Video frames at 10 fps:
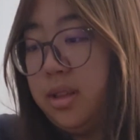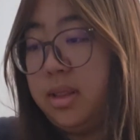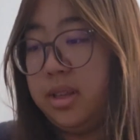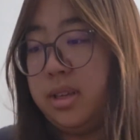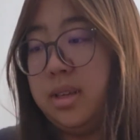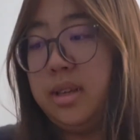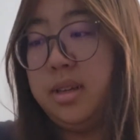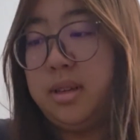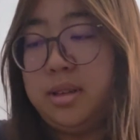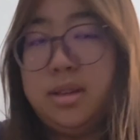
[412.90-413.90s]
the
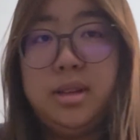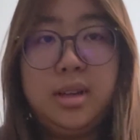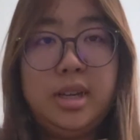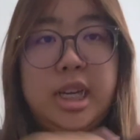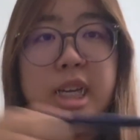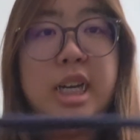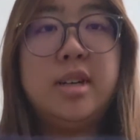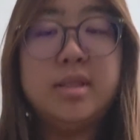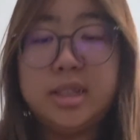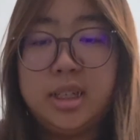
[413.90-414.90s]

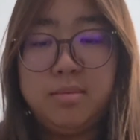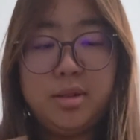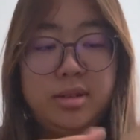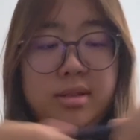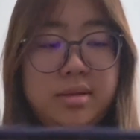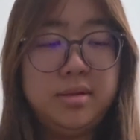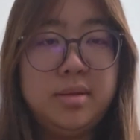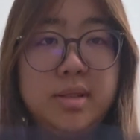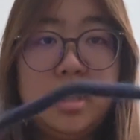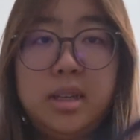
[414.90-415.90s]
outside part.
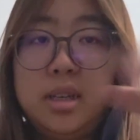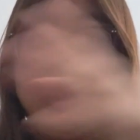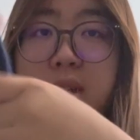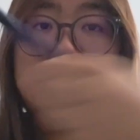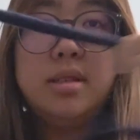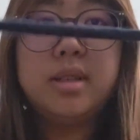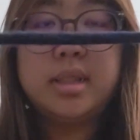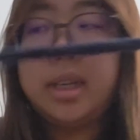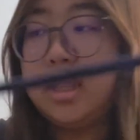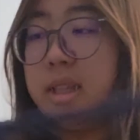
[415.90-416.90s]
So I
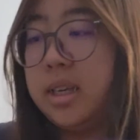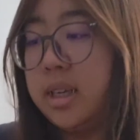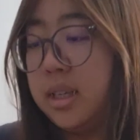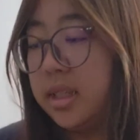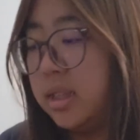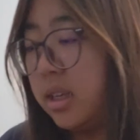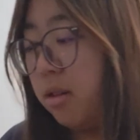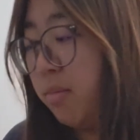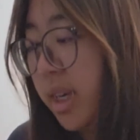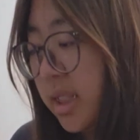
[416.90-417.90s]
can take this.
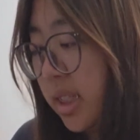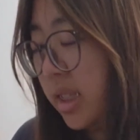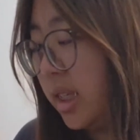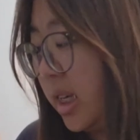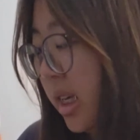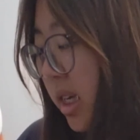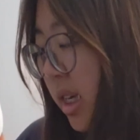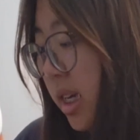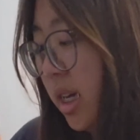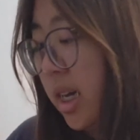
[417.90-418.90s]
Basically,
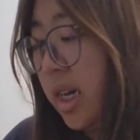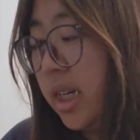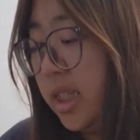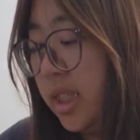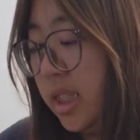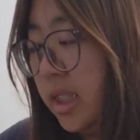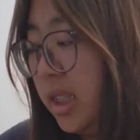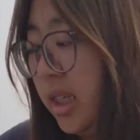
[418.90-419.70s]
I just